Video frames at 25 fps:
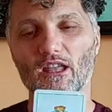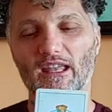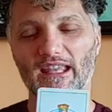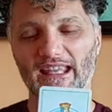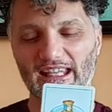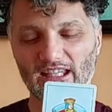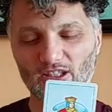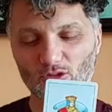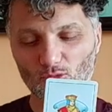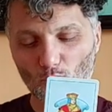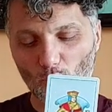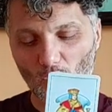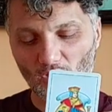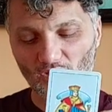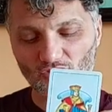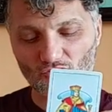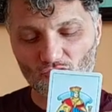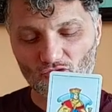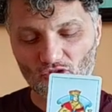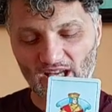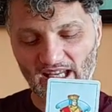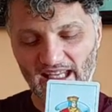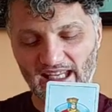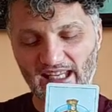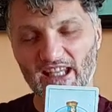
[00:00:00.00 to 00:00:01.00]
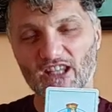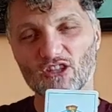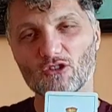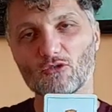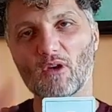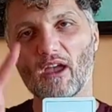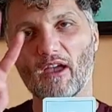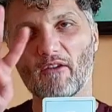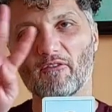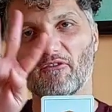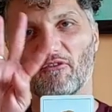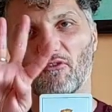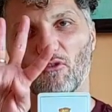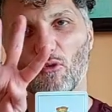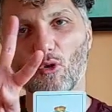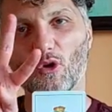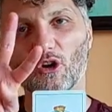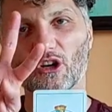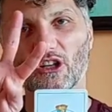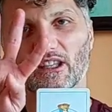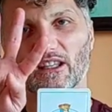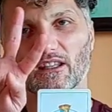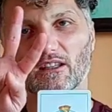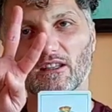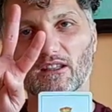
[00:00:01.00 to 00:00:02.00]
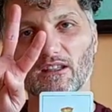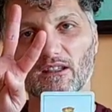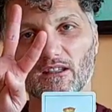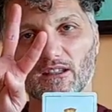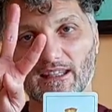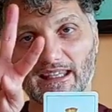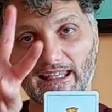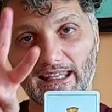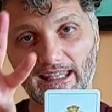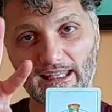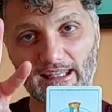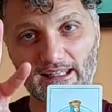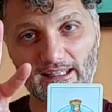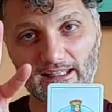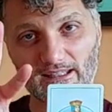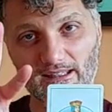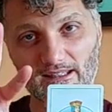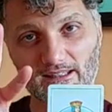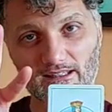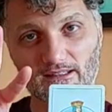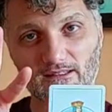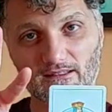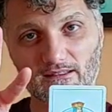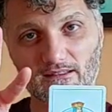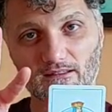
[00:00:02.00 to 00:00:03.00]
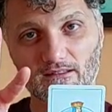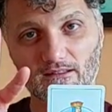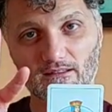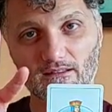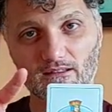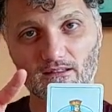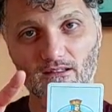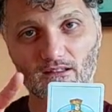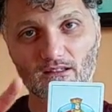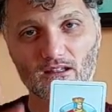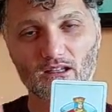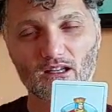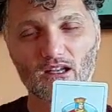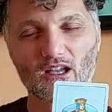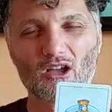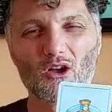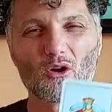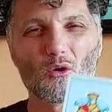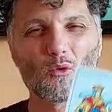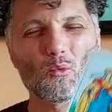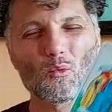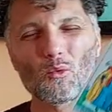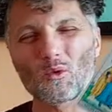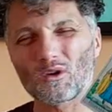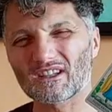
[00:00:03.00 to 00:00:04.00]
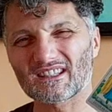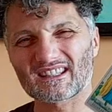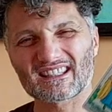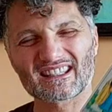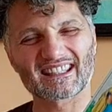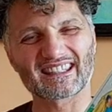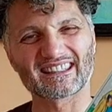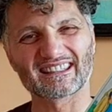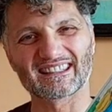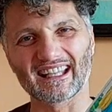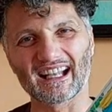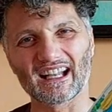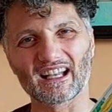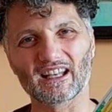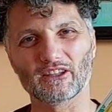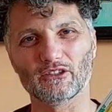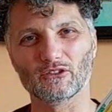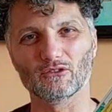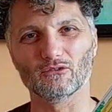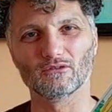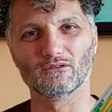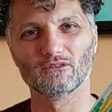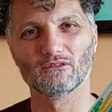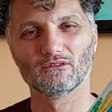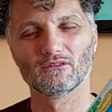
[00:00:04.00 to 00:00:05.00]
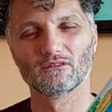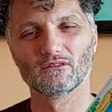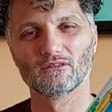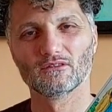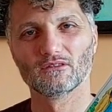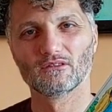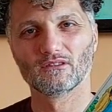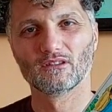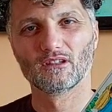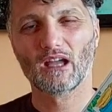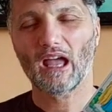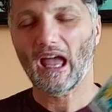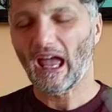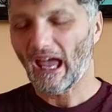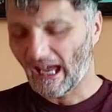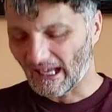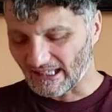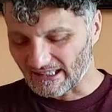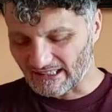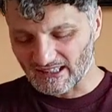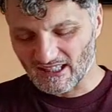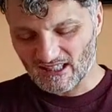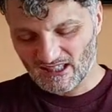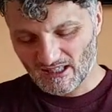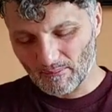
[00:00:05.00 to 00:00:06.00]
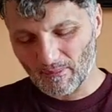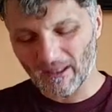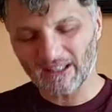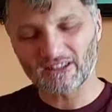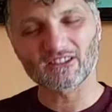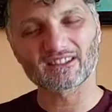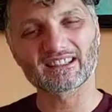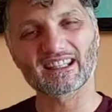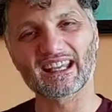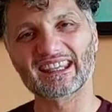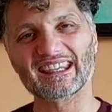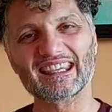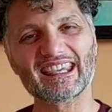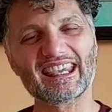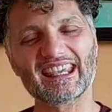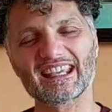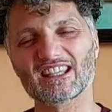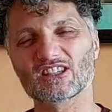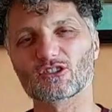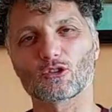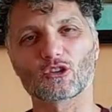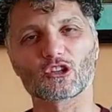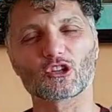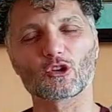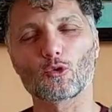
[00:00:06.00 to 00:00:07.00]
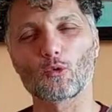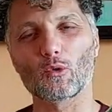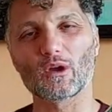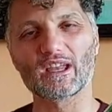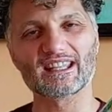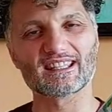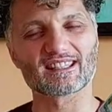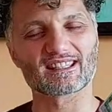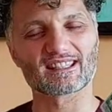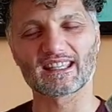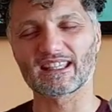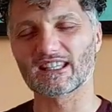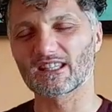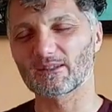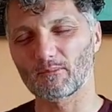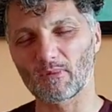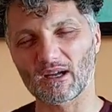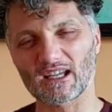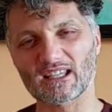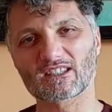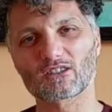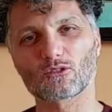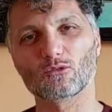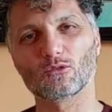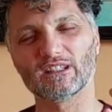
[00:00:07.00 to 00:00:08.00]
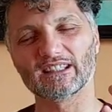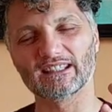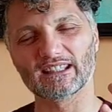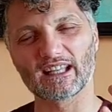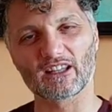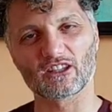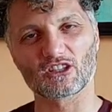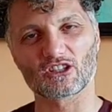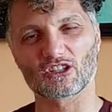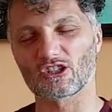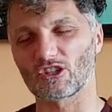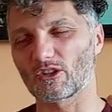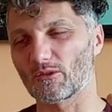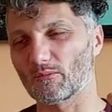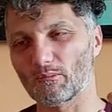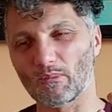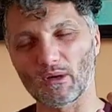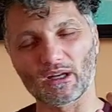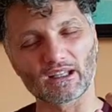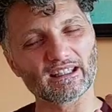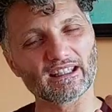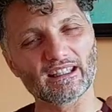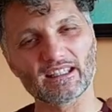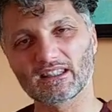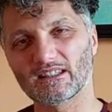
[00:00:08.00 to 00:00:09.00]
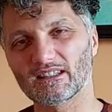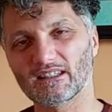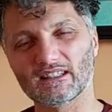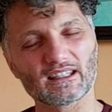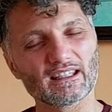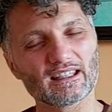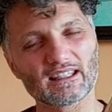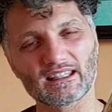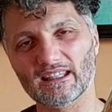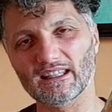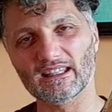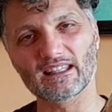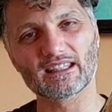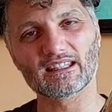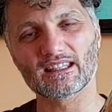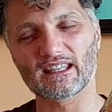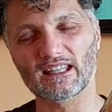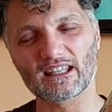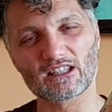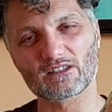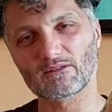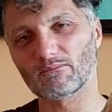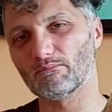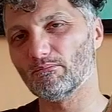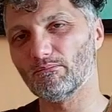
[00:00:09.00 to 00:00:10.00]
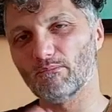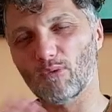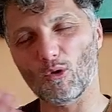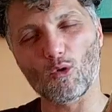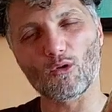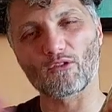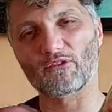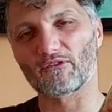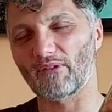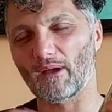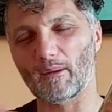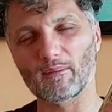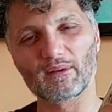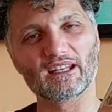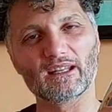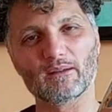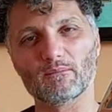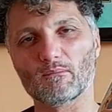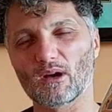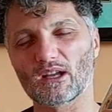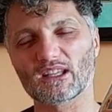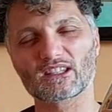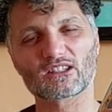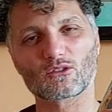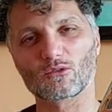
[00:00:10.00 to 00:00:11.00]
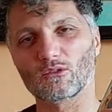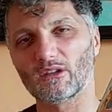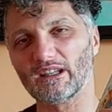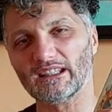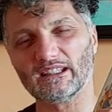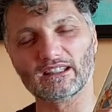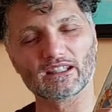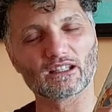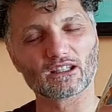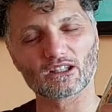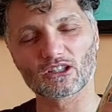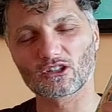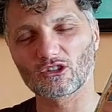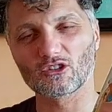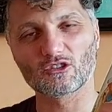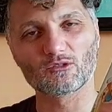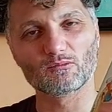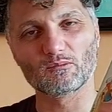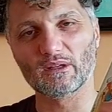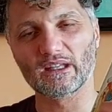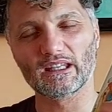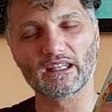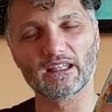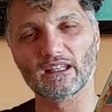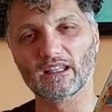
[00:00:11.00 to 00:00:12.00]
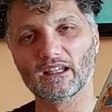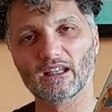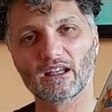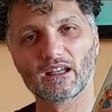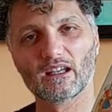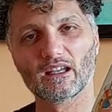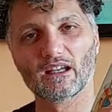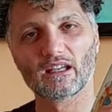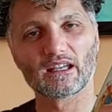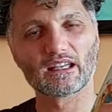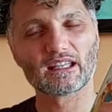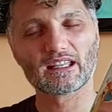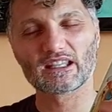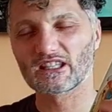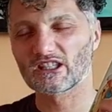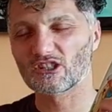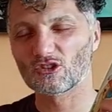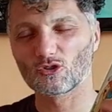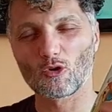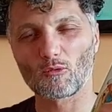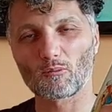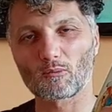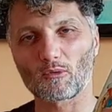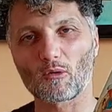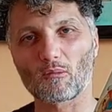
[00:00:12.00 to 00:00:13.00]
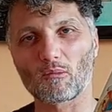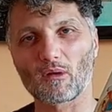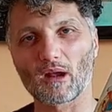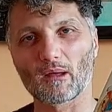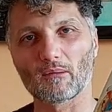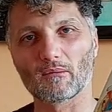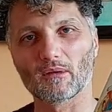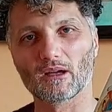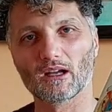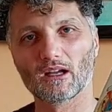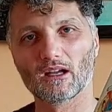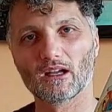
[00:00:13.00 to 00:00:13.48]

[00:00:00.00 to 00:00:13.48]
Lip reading: In one reading, you have four kings. What does it tell you? And it doesn't matter they're kings or queens. It's masculine energy, but it's both feminine, masculine, could be. It's no problem.